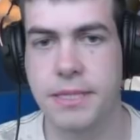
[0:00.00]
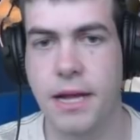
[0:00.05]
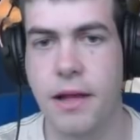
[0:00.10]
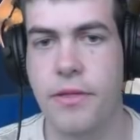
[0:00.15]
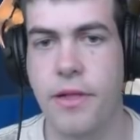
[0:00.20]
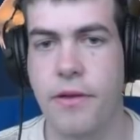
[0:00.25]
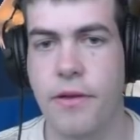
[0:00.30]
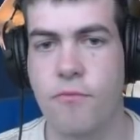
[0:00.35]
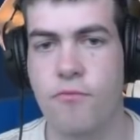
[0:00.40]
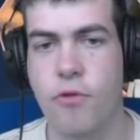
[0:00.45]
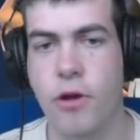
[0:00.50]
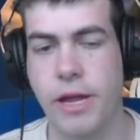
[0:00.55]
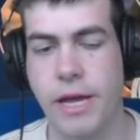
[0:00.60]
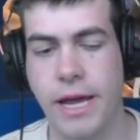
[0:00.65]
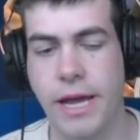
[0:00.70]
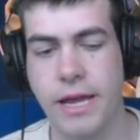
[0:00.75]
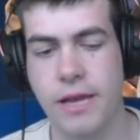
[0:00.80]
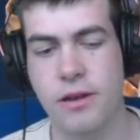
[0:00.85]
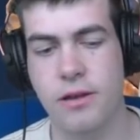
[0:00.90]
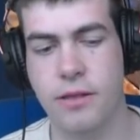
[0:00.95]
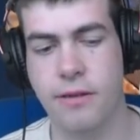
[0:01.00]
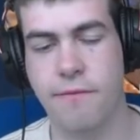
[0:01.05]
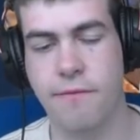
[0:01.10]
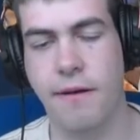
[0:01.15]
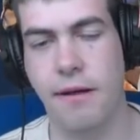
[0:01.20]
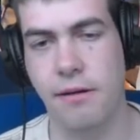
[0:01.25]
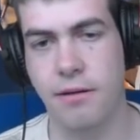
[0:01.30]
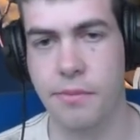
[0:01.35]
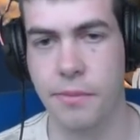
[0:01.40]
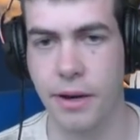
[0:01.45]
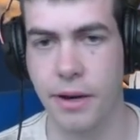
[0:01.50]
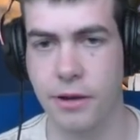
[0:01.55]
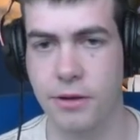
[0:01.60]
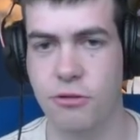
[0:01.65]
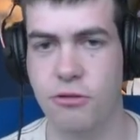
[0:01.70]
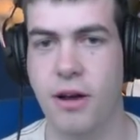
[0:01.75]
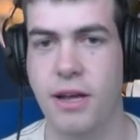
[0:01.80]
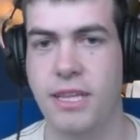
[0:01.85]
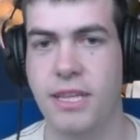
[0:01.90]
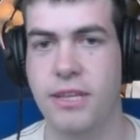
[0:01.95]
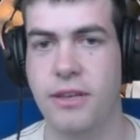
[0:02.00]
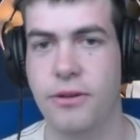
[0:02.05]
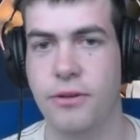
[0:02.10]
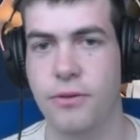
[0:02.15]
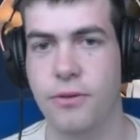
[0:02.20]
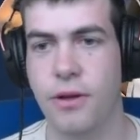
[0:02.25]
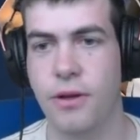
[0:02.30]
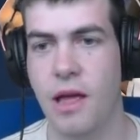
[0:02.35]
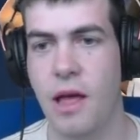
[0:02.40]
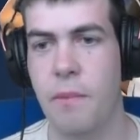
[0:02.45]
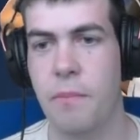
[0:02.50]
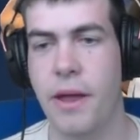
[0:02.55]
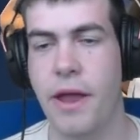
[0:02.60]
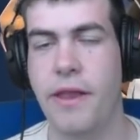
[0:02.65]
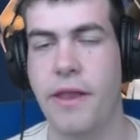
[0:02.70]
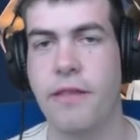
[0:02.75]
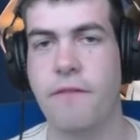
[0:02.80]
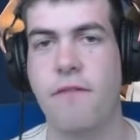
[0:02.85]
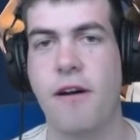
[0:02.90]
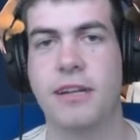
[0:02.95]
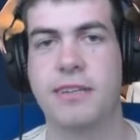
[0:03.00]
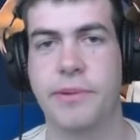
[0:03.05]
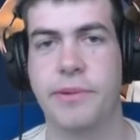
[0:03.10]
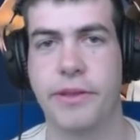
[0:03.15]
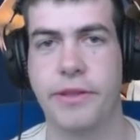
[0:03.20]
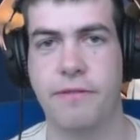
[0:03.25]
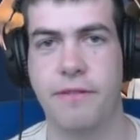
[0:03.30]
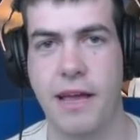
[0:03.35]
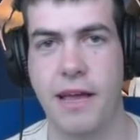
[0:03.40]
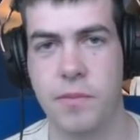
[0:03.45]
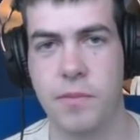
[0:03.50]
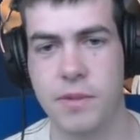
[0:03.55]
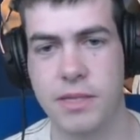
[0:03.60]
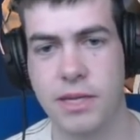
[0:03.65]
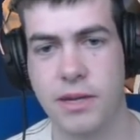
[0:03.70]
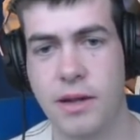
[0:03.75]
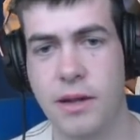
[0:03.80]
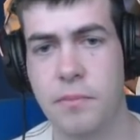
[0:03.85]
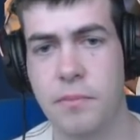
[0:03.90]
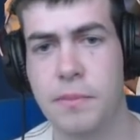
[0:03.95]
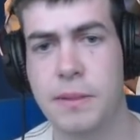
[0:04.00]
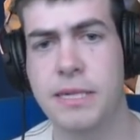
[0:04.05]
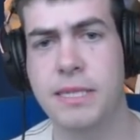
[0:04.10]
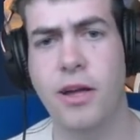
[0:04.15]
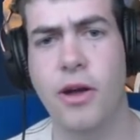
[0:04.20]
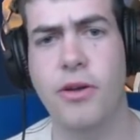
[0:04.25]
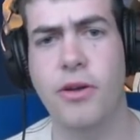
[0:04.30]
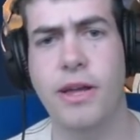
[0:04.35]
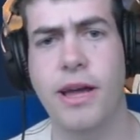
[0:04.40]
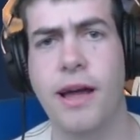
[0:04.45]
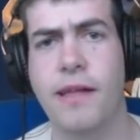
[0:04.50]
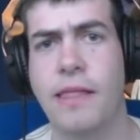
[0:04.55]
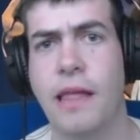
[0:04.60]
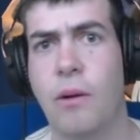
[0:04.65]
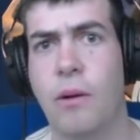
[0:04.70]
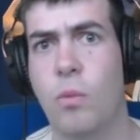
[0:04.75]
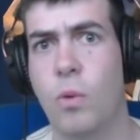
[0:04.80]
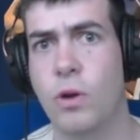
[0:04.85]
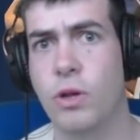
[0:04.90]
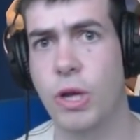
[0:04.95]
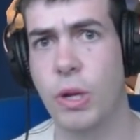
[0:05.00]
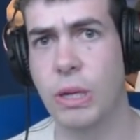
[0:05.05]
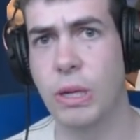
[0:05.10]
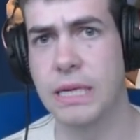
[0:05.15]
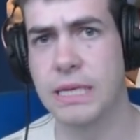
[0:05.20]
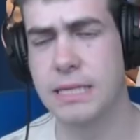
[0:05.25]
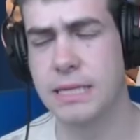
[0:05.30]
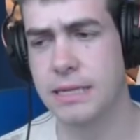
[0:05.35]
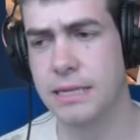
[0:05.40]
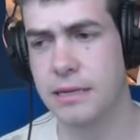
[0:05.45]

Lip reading: and then running into the Falksmen, I was trying to pin the Falksmen on the flames because I only had that one unit.